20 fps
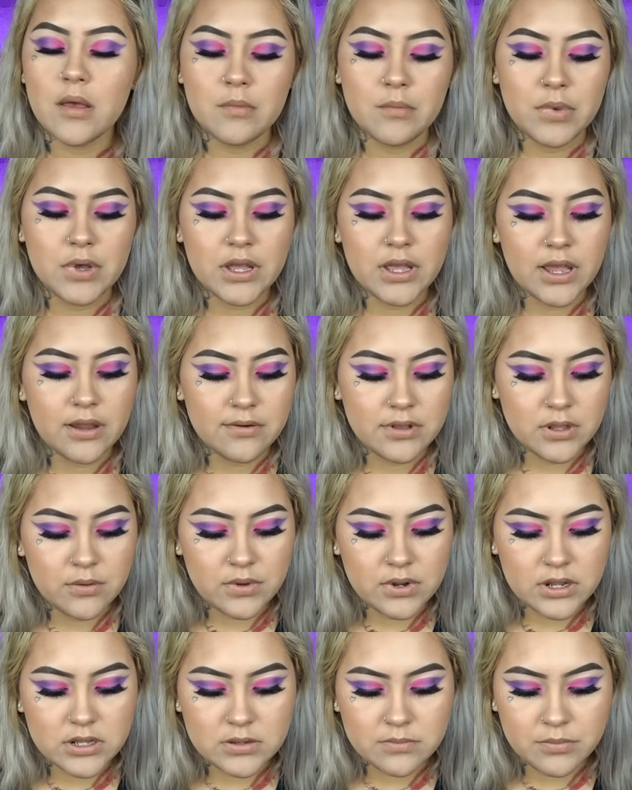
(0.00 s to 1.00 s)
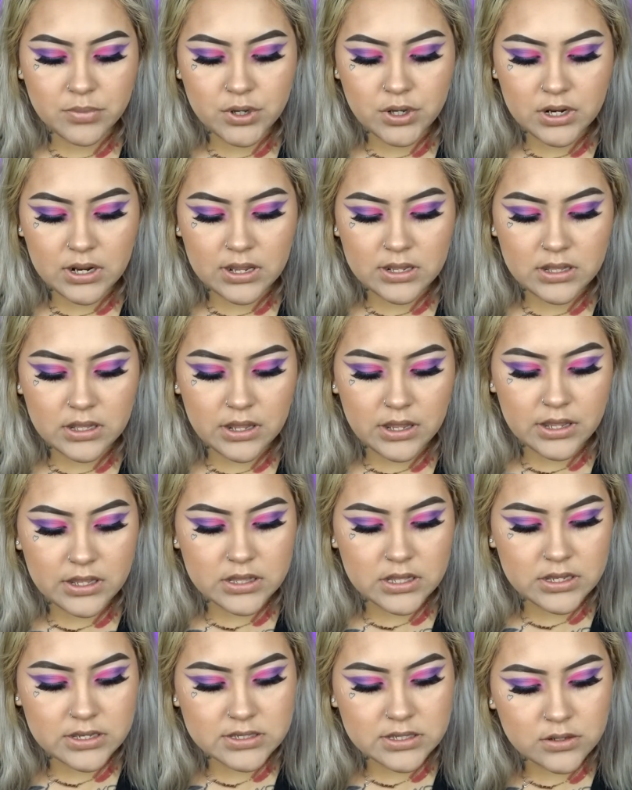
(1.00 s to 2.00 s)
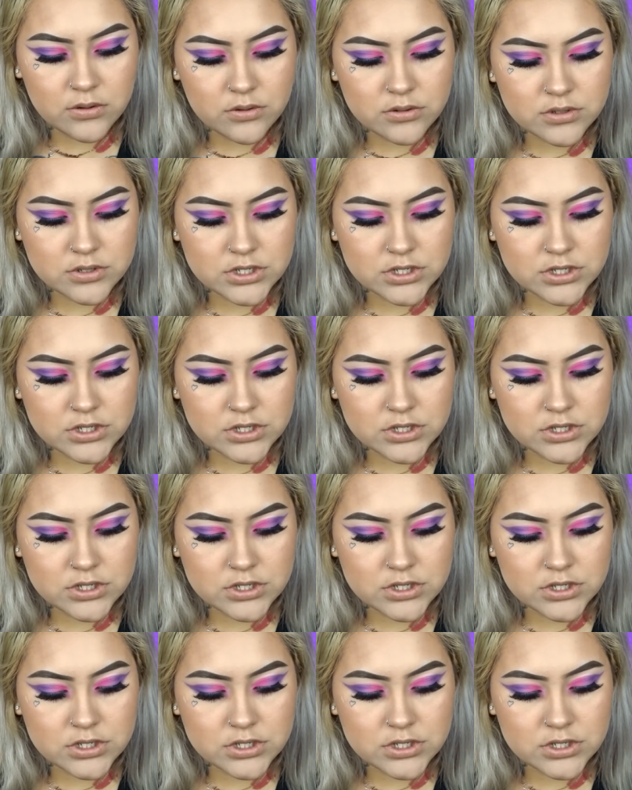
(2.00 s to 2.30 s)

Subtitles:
but I really want to put on like these little